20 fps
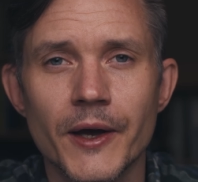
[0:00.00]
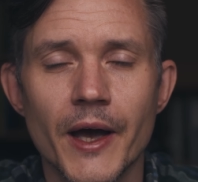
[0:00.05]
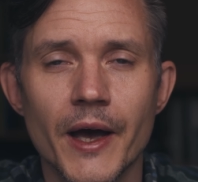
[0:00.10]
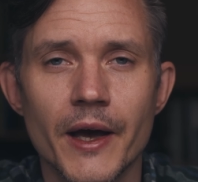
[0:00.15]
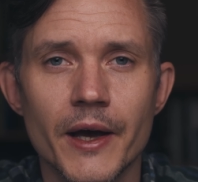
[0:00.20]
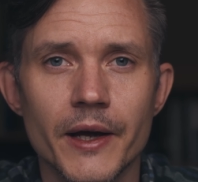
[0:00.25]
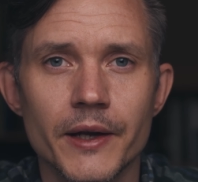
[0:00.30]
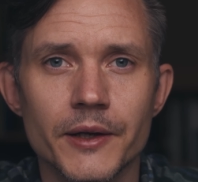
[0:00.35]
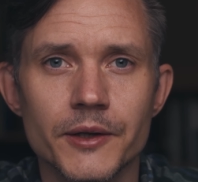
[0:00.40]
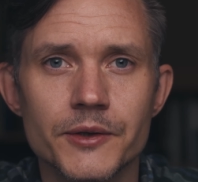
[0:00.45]

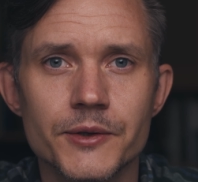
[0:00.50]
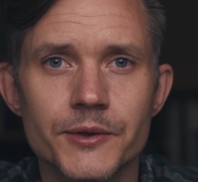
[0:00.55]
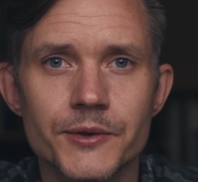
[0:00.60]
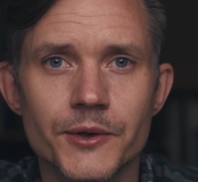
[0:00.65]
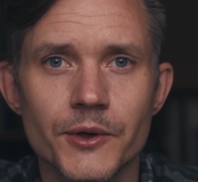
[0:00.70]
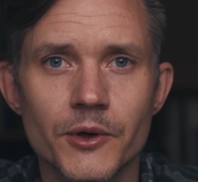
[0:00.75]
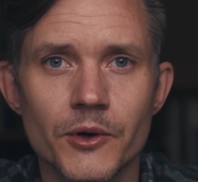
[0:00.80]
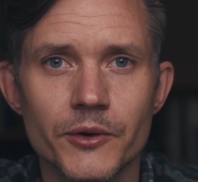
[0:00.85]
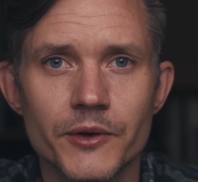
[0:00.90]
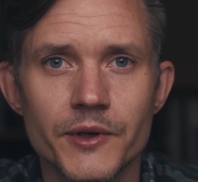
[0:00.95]
And
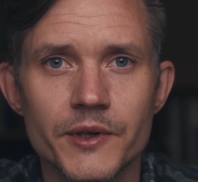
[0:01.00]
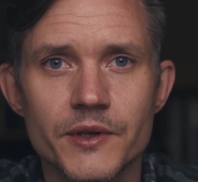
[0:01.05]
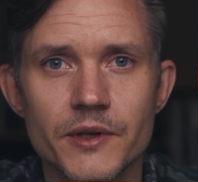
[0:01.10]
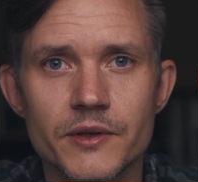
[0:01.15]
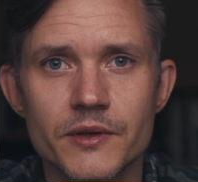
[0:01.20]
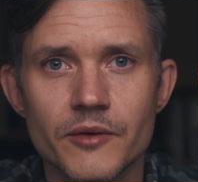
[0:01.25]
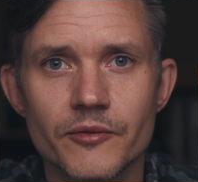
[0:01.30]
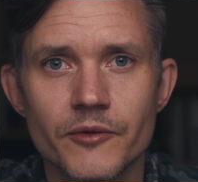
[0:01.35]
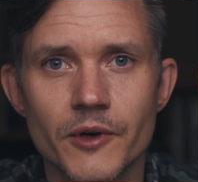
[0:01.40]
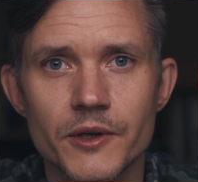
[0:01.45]
so this
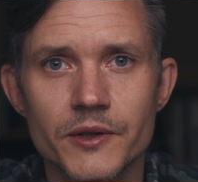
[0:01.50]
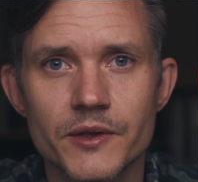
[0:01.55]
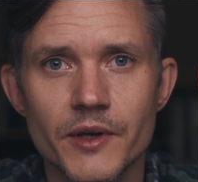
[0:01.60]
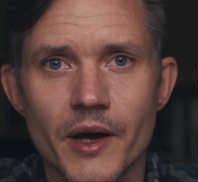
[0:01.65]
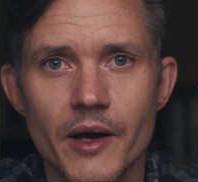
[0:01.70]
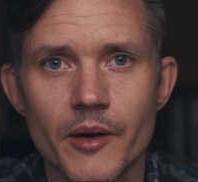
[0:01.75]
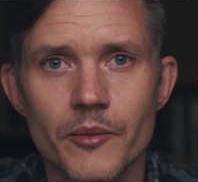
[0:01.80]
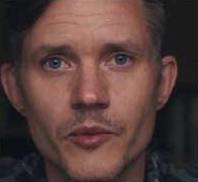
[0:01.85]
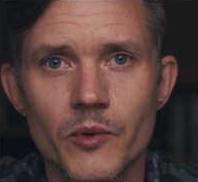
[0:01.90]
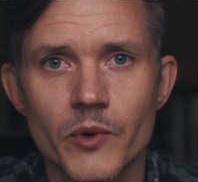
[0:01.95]
is the first
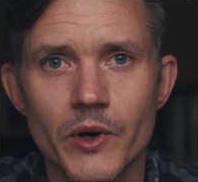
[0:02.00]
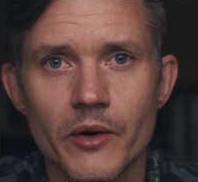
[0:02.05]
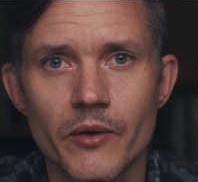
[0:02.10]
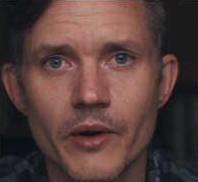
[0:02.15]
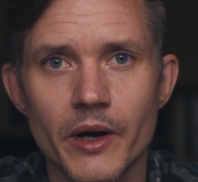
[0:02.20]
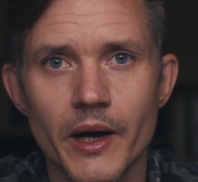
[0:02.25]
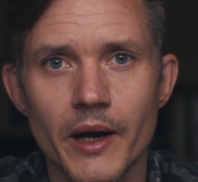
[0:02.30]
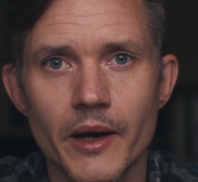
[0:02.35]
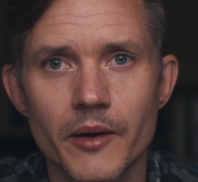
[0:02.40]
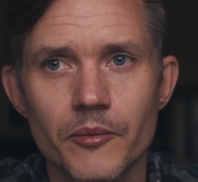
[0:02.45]
time where
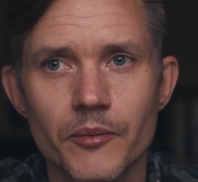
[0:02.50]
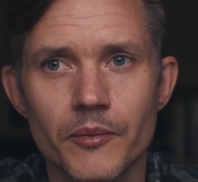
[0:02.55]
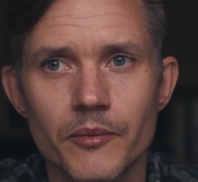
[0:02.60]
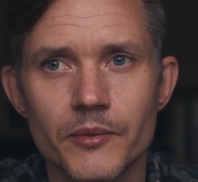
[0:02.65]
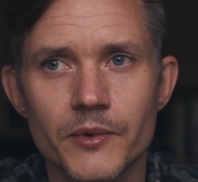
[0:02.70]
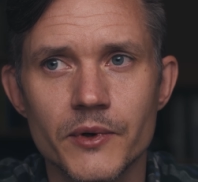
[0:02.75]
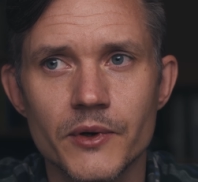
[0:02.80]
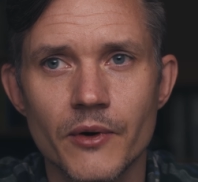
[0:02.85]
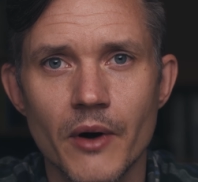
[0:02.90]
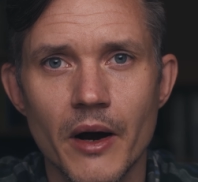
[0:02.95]
I
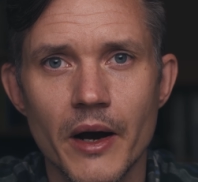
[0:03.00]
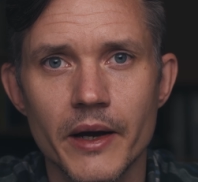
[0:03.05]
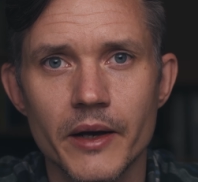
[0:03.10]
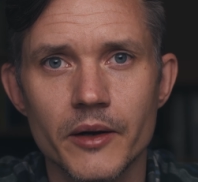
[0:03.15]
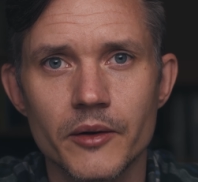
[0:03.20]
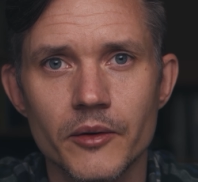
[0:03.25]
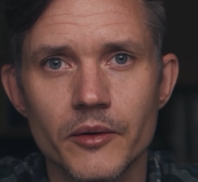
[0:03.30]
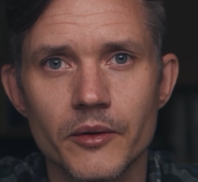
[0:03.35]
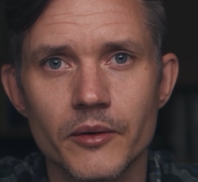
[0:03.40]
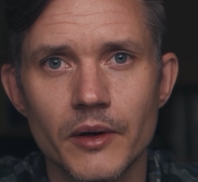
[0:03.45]
try
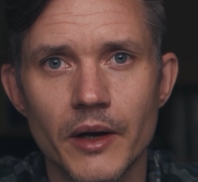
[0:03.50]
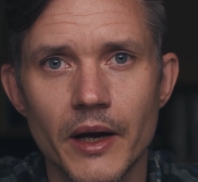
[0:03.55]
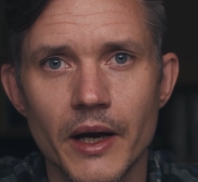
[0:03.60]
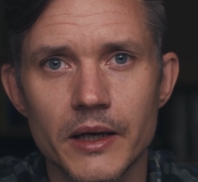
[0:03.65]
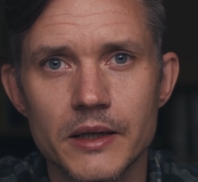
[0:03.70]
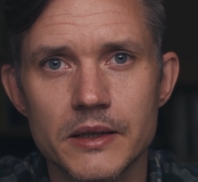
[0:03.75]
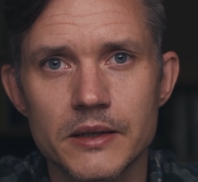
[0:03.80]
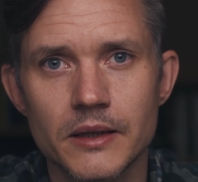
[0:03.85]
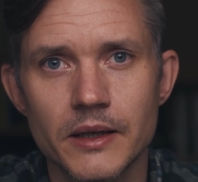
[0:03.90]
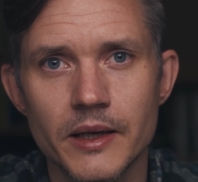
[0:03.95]
and
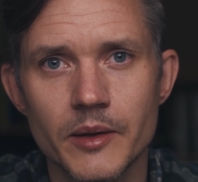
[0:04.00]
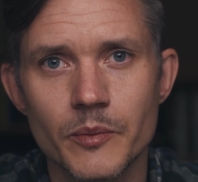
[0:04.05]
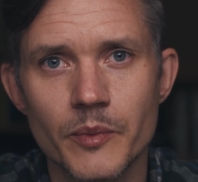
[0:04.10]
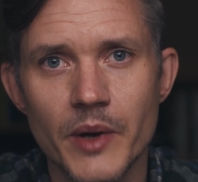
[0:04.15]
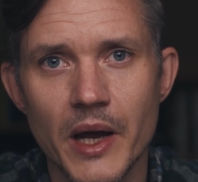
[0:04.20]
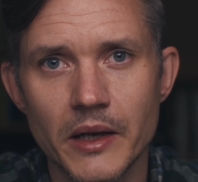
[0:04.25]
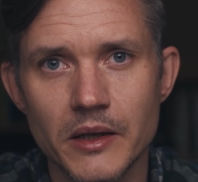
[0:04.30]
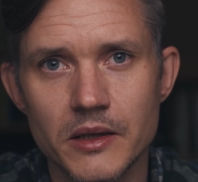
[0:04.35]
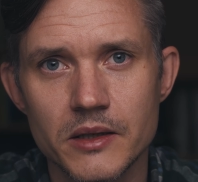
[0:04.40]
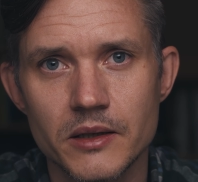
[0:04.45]
actually
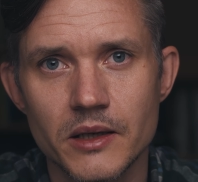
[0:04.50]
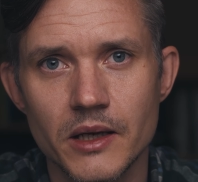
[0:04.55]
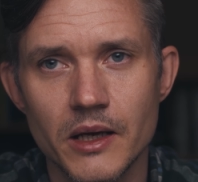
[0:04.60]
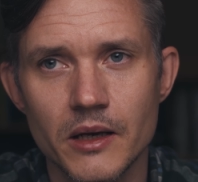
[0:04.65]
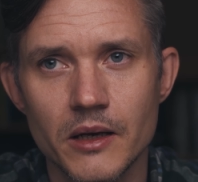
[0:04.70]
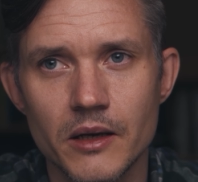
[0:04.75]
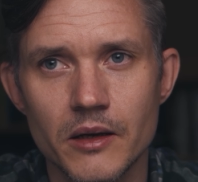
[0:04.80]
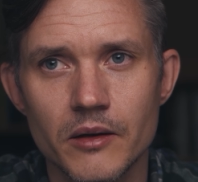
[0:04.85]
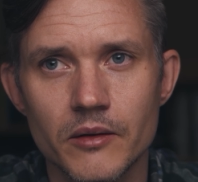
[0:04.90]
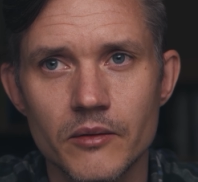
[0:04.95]
paint
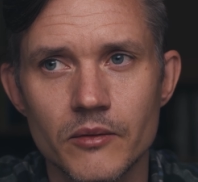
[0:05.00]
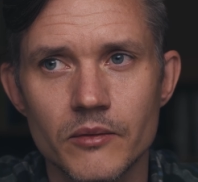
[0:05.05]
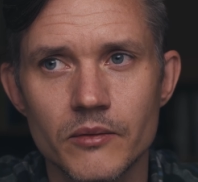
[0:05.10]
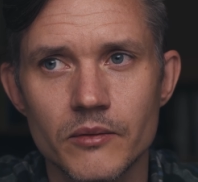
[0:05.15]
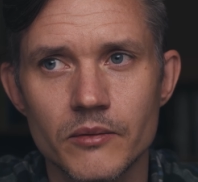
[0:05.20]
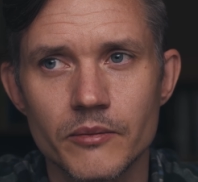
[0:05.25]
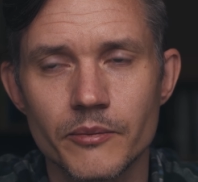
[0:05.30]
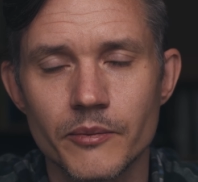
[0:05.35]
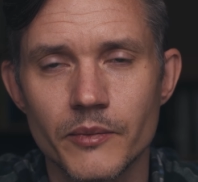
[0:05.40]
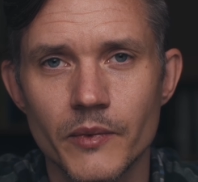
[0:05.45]
skin
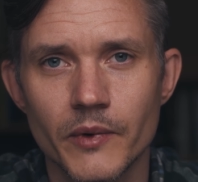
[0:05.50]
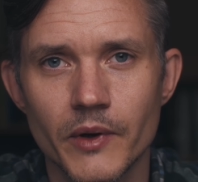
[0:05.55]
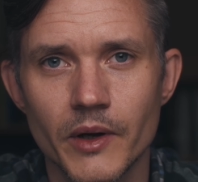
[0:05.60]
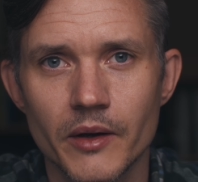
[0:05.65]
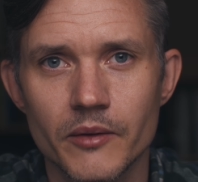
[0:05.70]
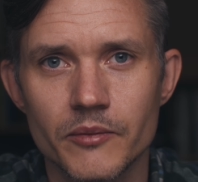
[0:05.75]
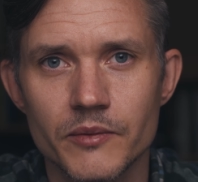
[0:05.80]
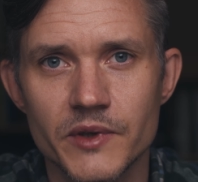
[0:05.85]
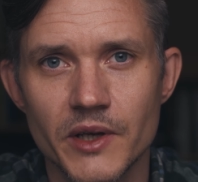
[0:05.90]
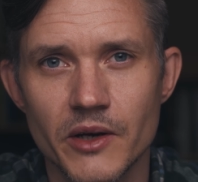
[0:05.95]

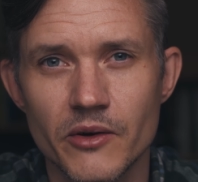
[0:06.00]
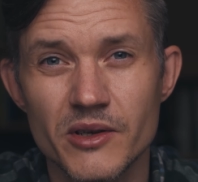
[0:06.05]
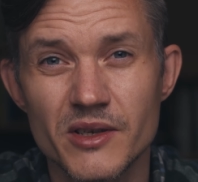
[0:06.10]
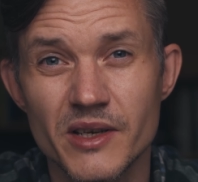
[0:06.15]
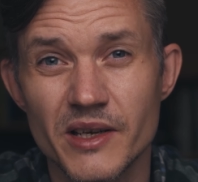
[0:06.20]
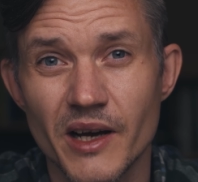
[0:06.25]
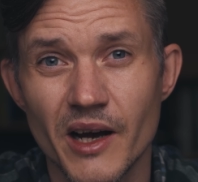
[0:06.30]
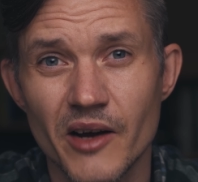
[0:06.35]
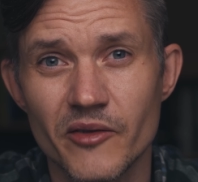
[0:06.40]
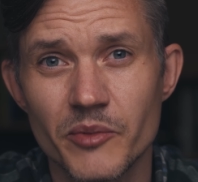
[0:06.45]

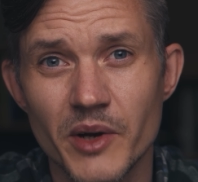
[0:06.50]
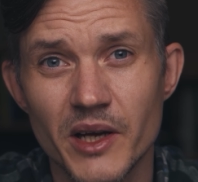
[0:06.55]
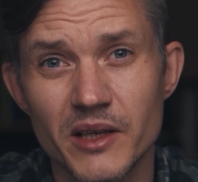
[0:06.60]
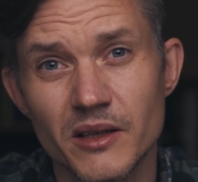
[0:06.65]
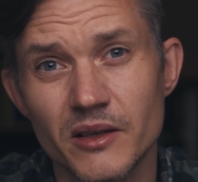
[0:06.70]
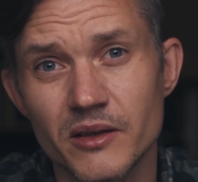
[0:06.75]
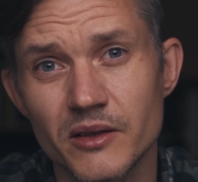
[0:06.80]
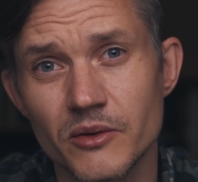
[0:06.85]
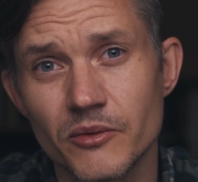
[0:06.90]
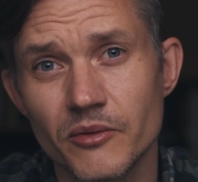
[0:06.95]
seriously. I've
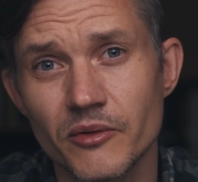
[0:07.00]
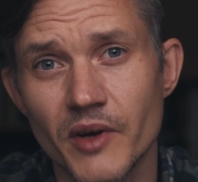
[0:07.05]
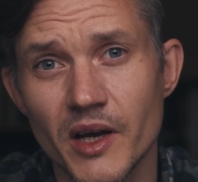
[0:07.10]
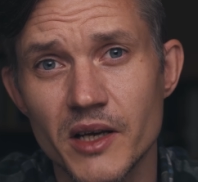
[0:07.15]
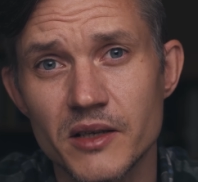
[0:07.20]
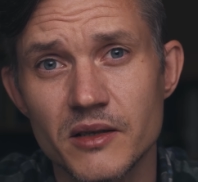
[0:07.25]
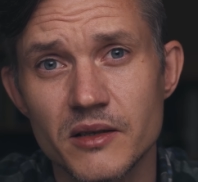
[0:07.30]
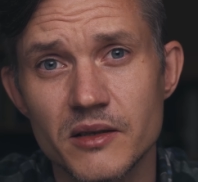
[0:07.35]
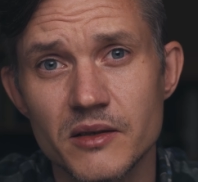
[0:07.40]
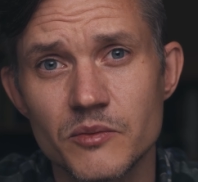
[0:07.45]
painted two
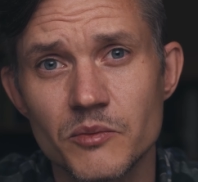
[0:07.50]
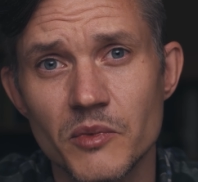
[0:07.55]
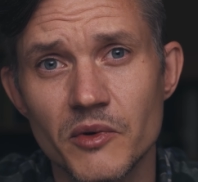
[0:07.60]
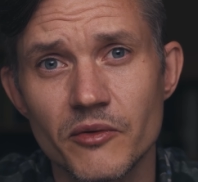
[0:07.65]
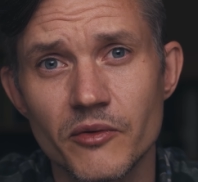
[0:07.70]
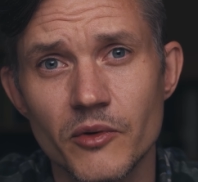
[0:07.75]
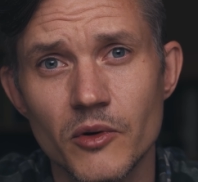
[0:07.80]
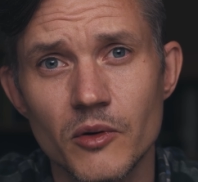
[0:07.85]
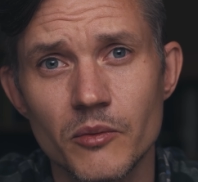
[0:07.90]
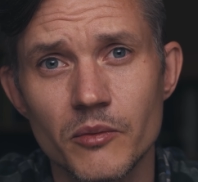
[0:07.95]
faces
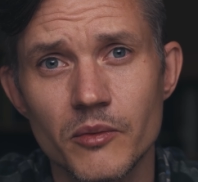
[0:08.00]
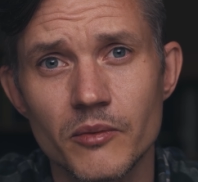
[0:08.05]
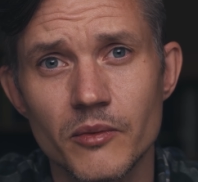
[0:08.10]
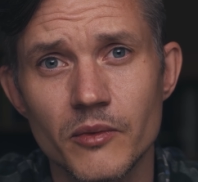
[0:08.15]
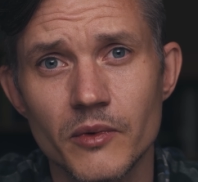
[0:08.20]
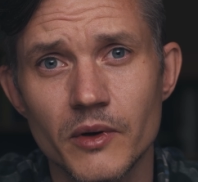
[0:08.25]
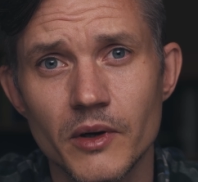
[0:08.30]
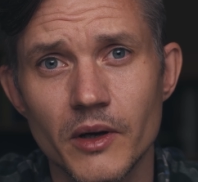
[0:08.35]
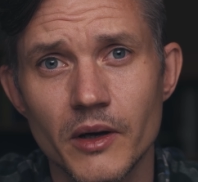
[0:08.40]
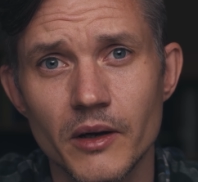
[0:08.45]
before,
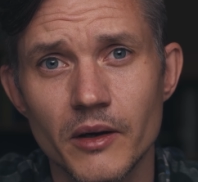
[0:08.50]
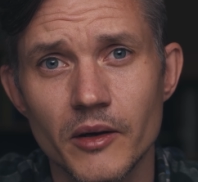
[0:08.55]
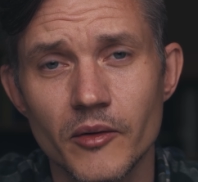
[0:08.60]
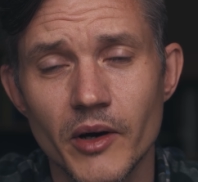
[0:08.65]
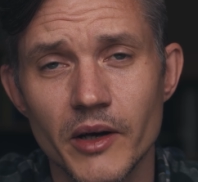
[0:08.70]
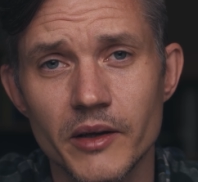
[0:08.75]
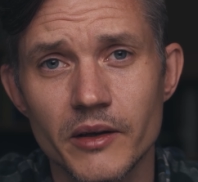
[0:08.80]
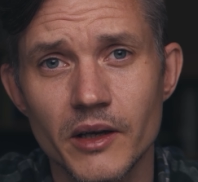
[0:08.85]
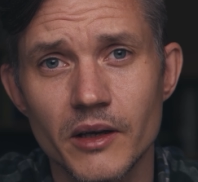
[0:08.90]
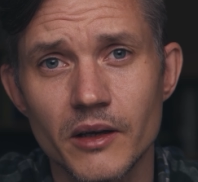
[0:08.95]
uh,
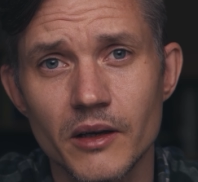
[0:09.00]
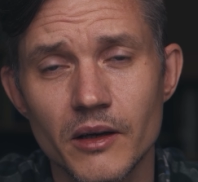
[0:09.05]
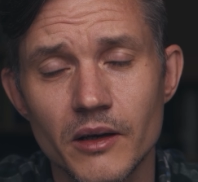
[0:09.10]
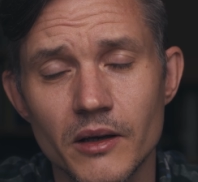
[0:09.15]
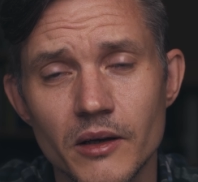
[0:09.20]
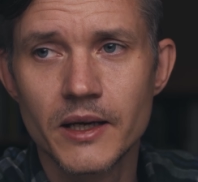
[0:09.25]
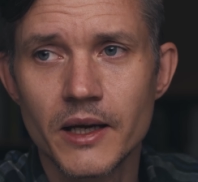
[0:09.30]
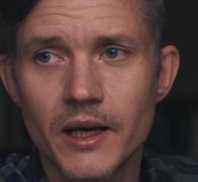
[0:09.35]
I think.